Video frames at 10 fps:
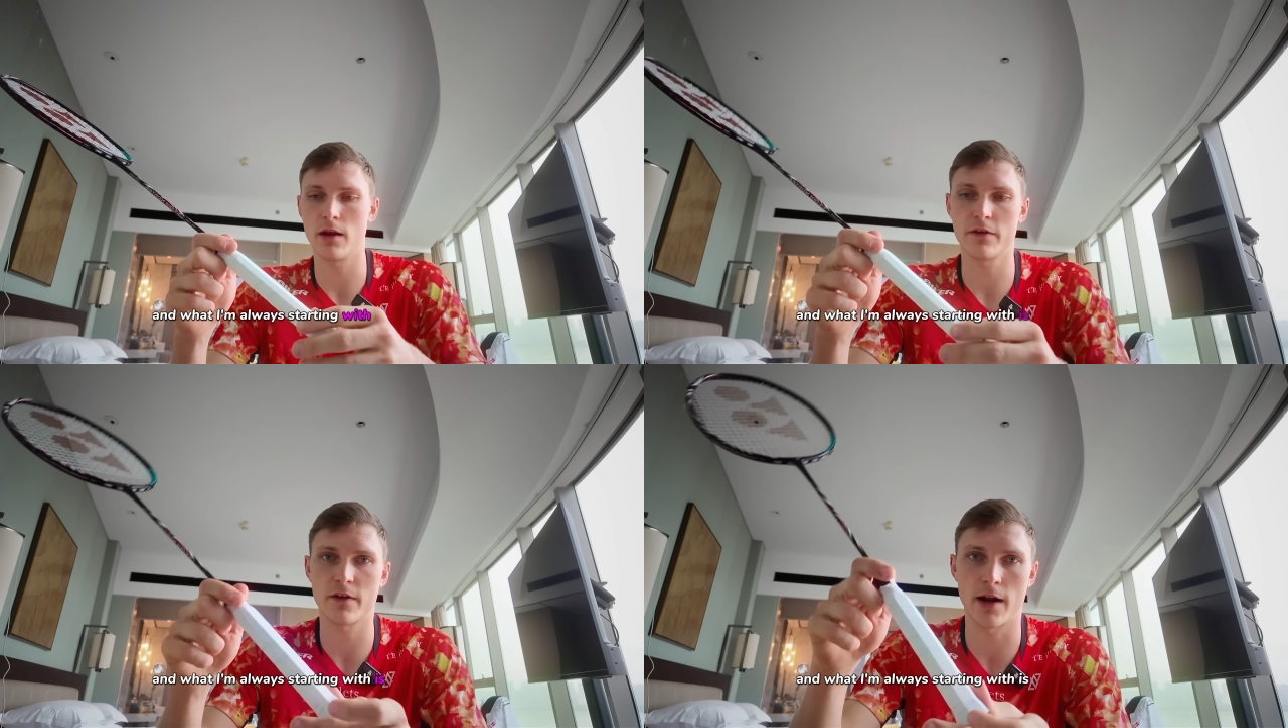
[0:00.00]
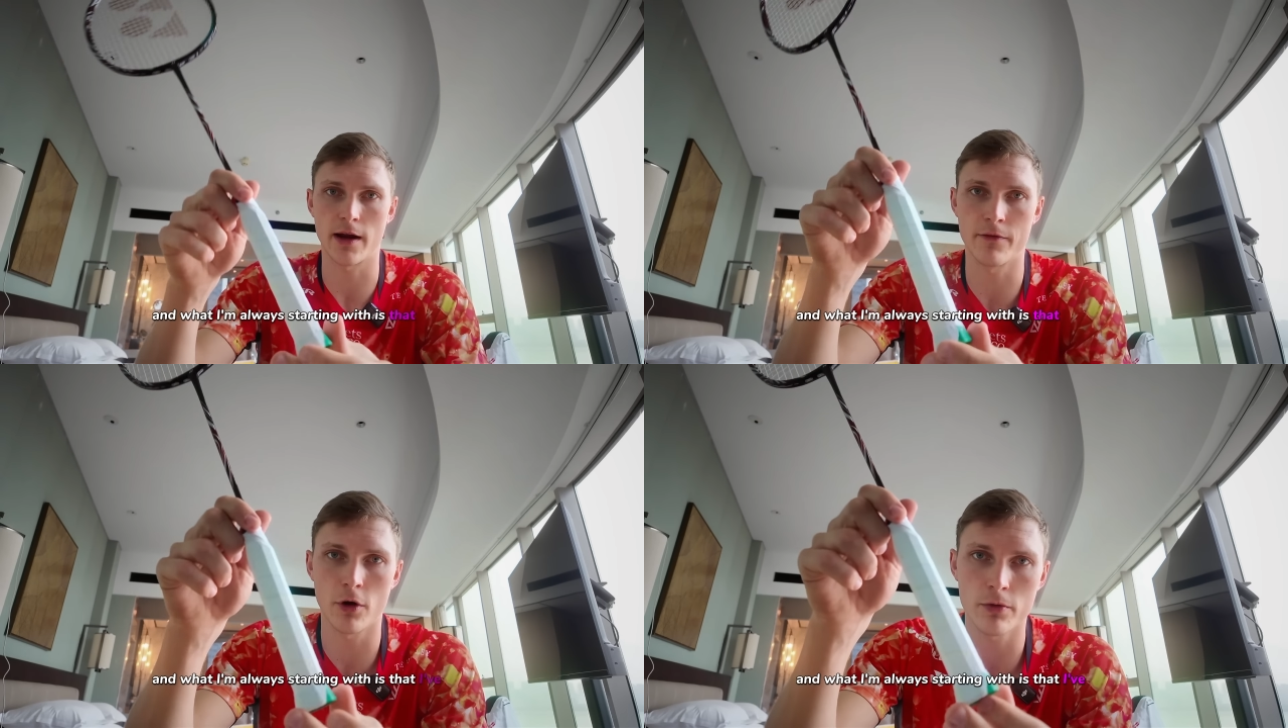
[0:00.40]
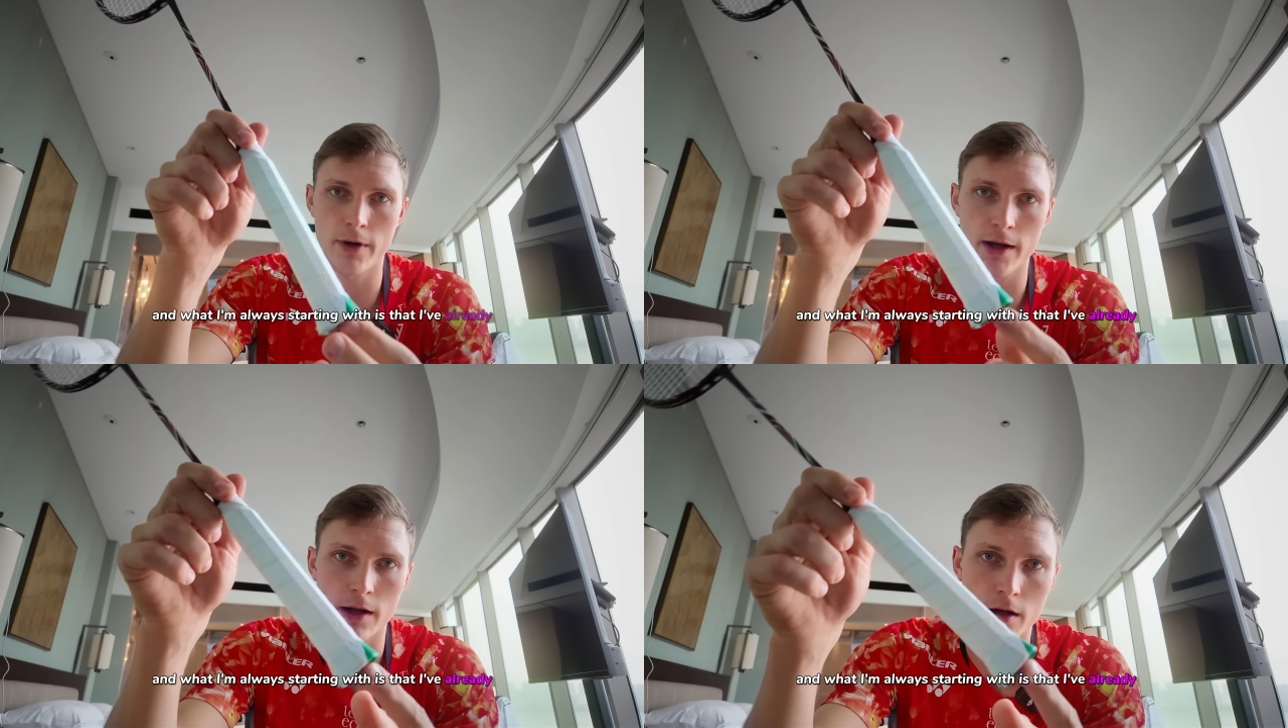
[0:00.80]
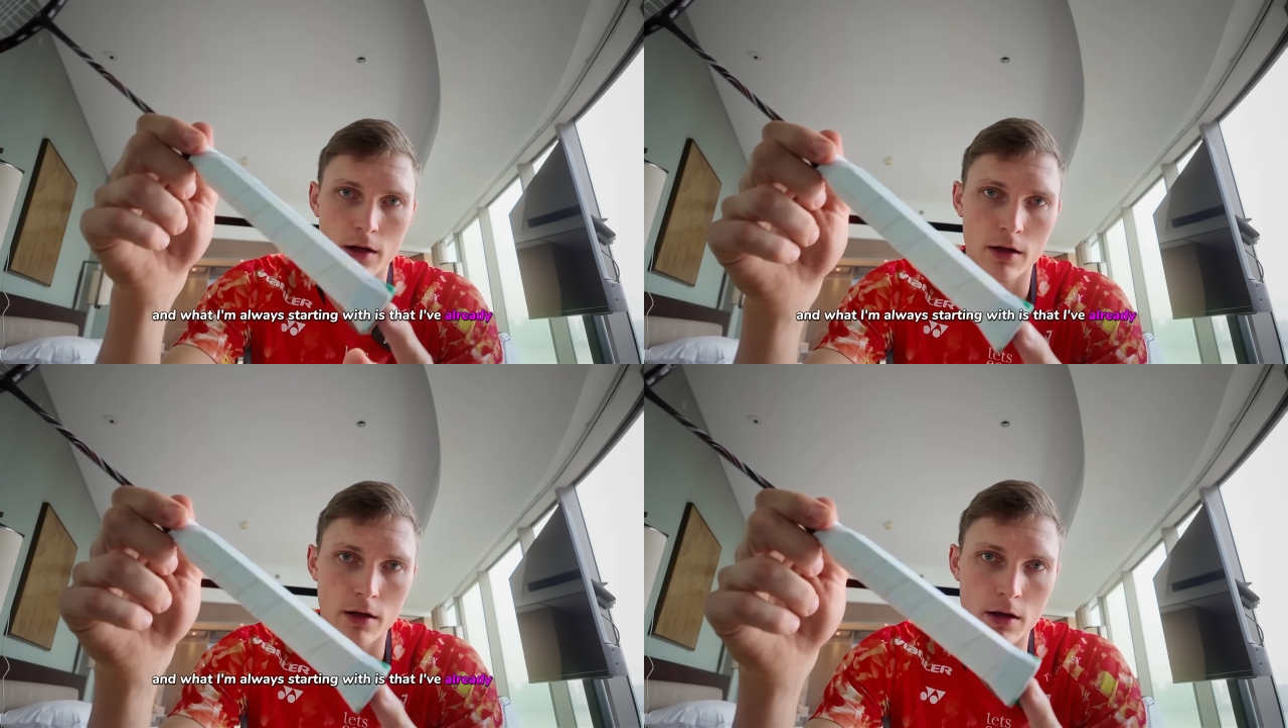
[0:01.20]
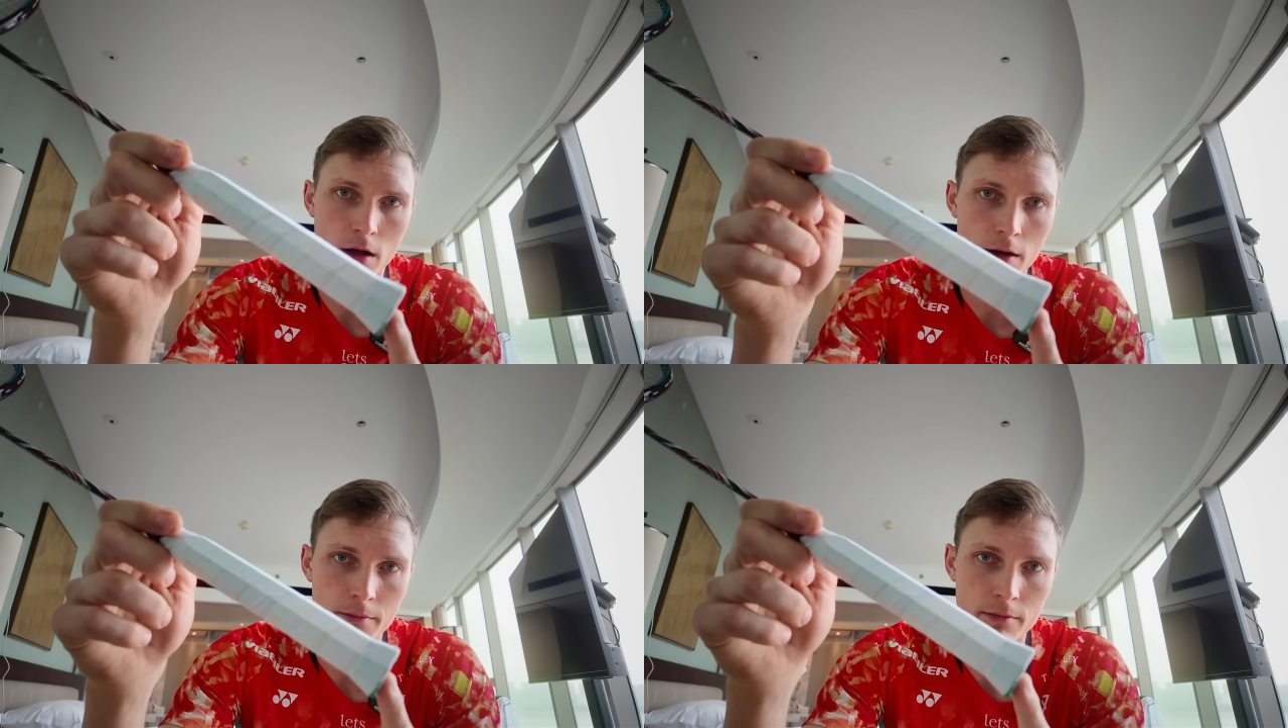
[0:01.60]
is that I've already
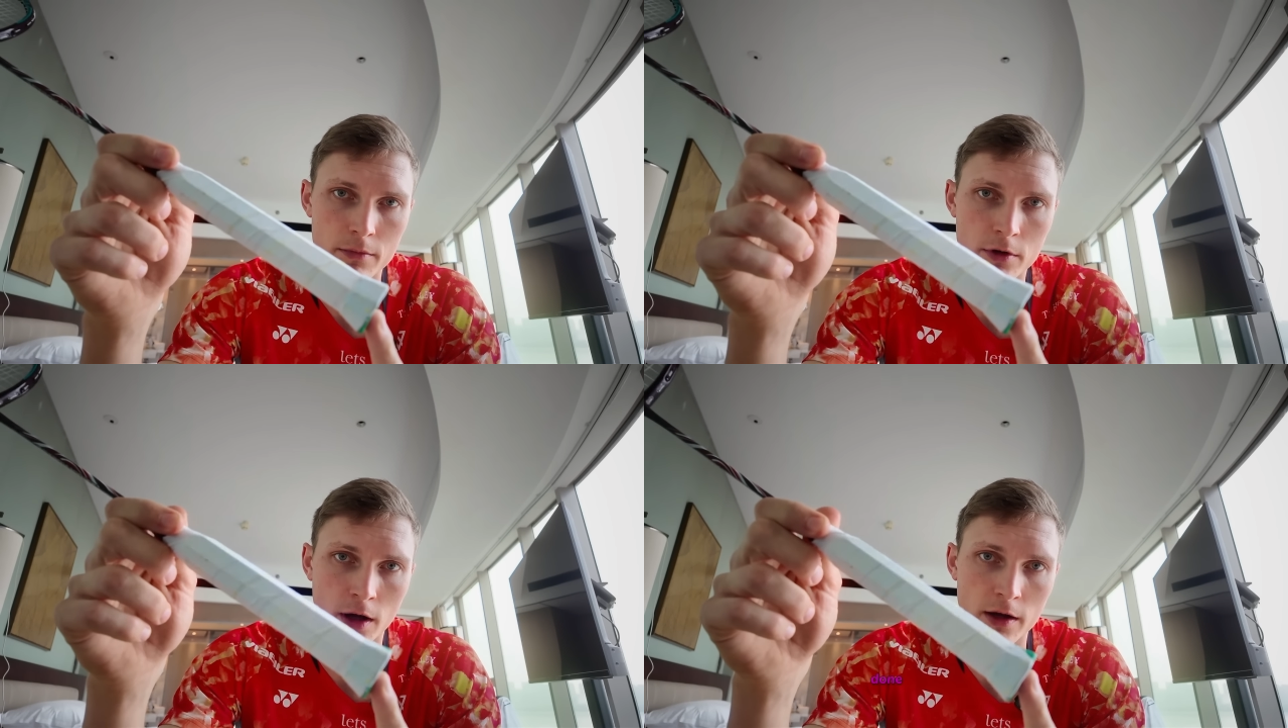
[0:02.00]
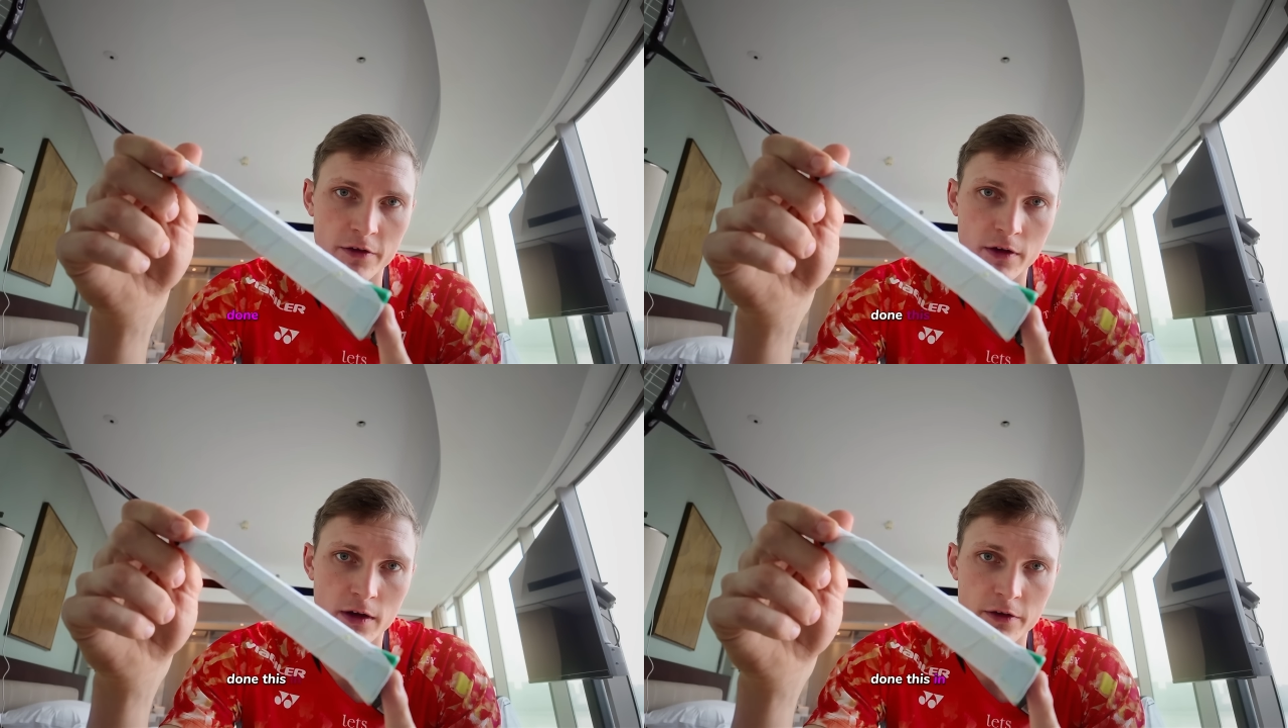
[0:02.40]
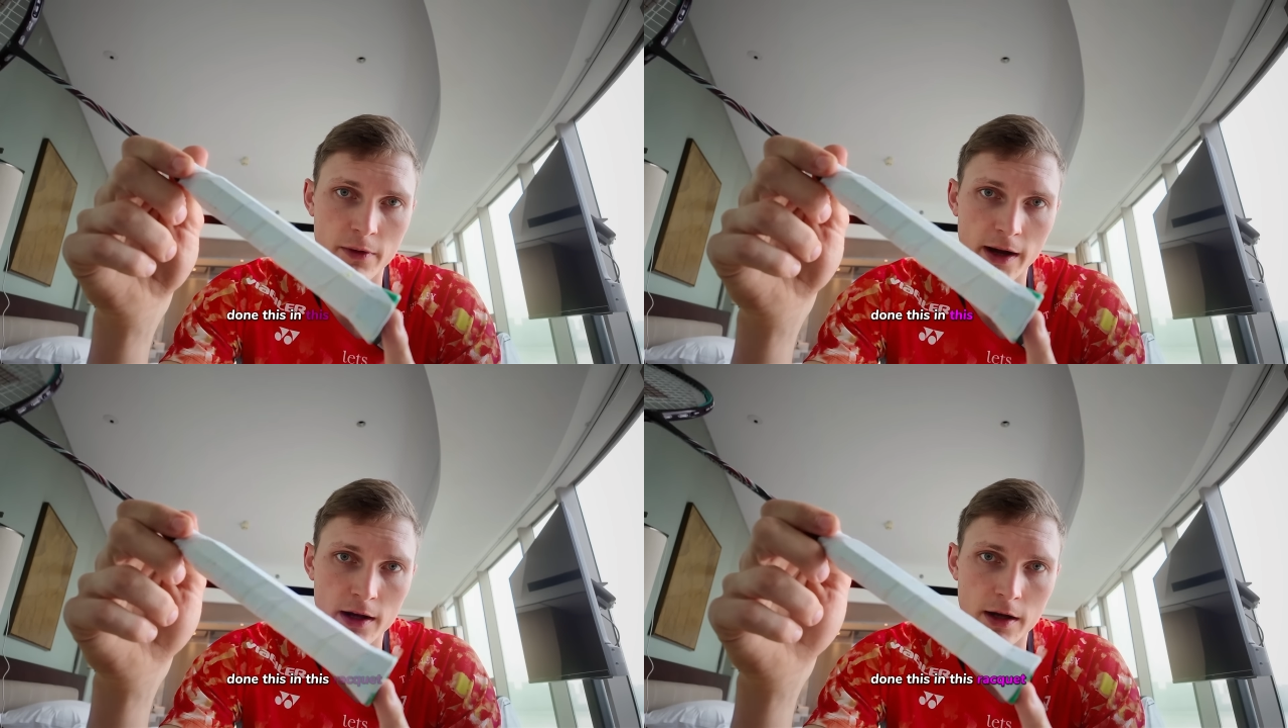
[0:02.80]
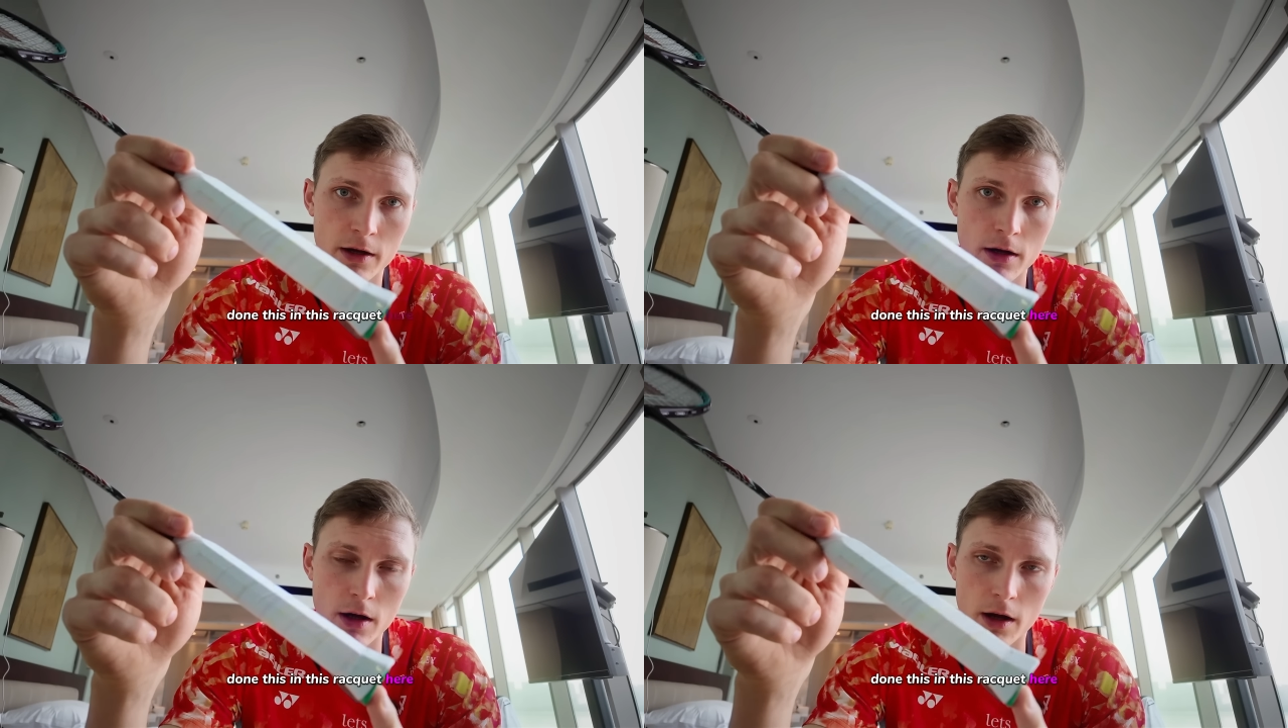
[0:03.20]
done this in this racket here,